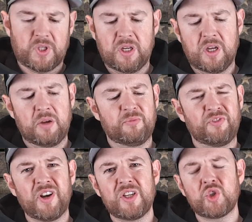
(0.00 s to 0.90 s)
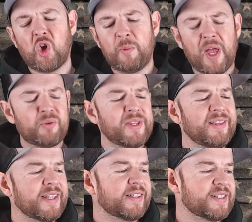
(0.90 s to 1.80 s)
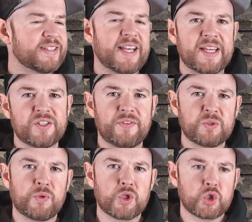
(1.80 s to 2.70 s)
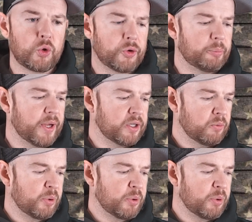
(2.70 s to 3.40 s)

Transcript: Very enjoyable. I really like the size of this with the shorter barrel.